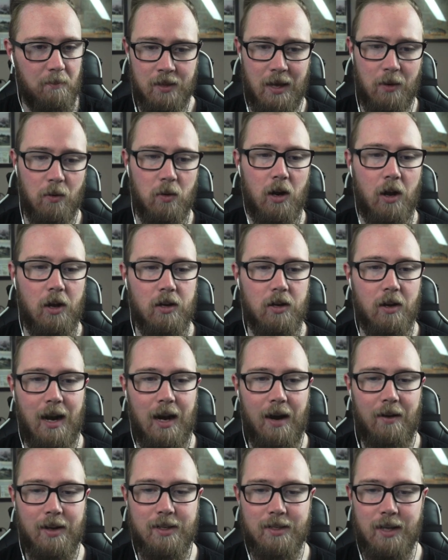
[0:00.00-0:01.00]
That will load our
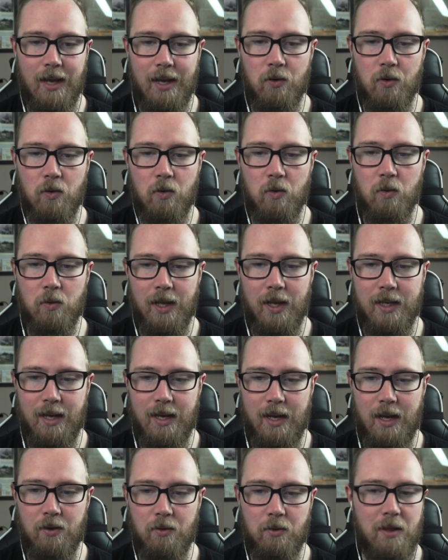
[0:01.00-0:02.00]
character and all their
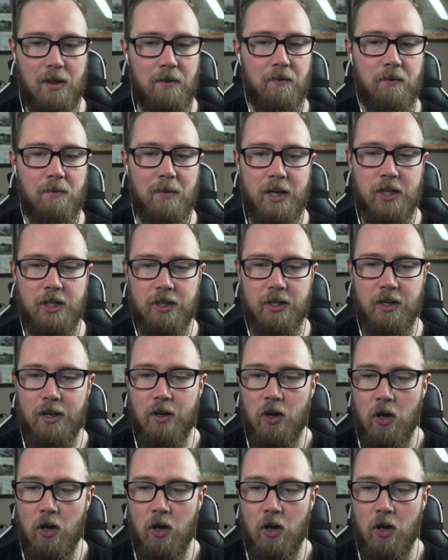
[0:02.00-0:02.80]
data, all the information,